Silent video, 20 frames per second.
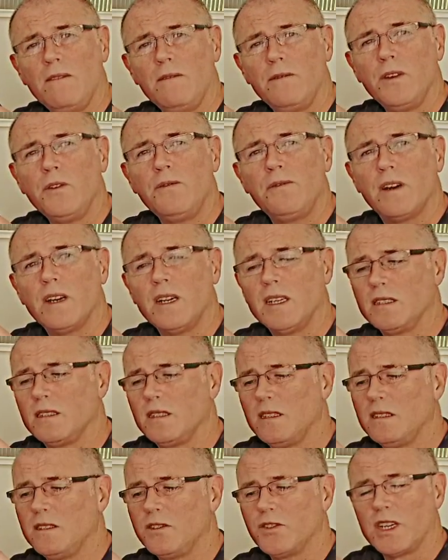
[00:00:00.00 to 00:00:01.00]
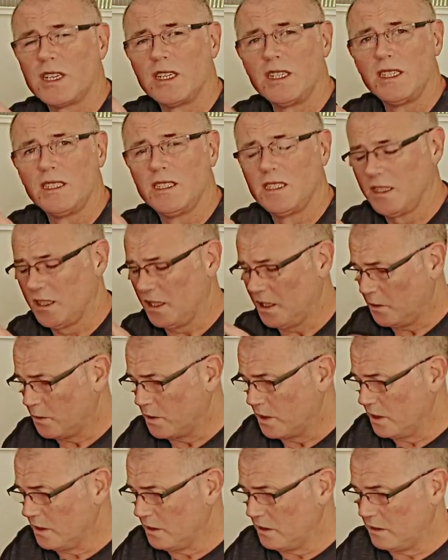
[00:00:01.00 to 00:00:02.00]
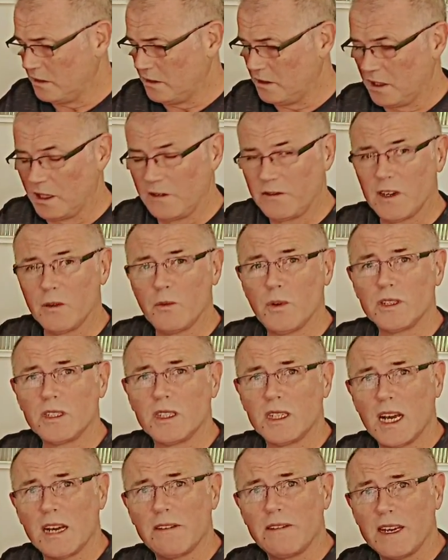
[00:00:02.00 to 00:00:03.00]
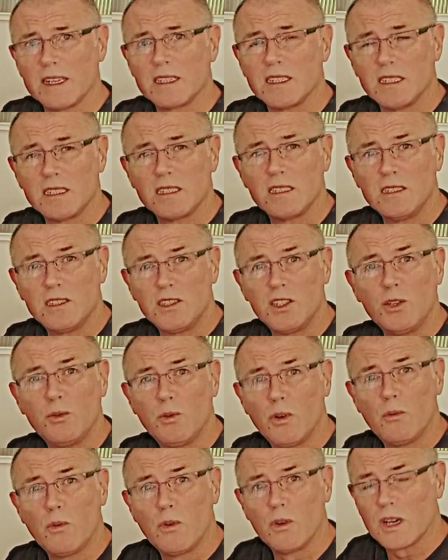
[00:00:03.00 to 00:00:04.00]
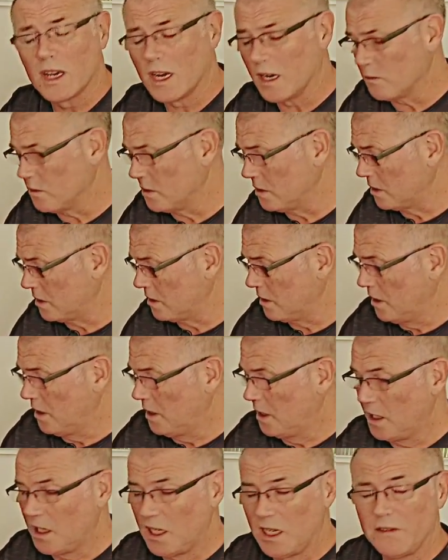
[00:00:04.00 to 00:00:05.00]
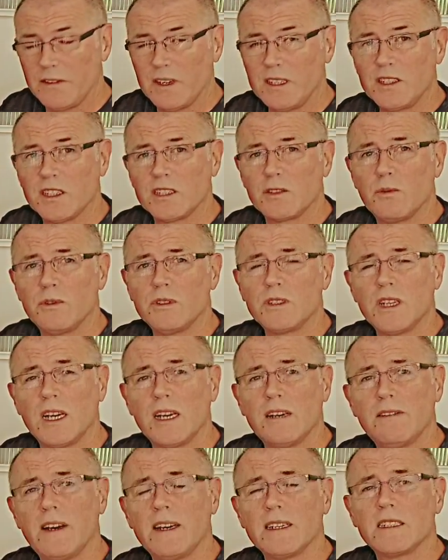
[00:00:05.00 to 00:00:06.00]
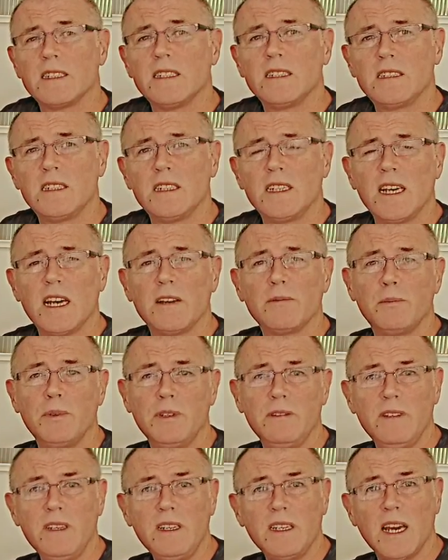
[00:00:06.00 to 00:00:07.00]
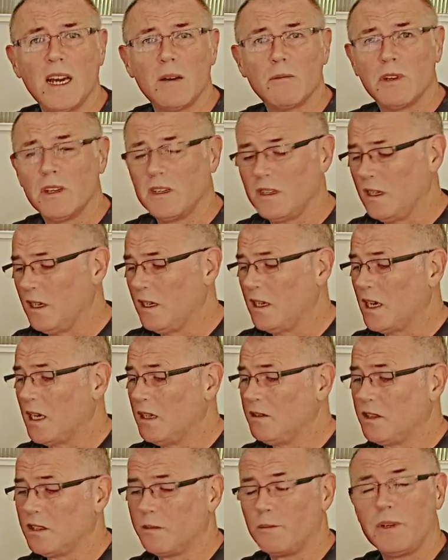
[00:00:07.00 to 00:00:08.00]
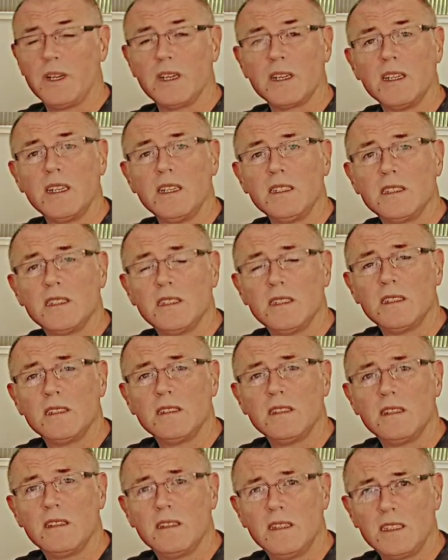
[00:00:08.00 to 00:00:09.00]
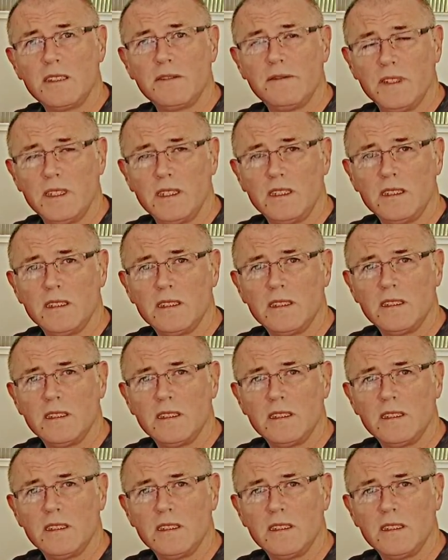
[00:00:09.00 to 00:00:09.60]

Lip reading: Vufine directly into this one, if I wanted to have access to 2 or more cameras. If I just want to have access to the FPV camera, I just plug it into this feed.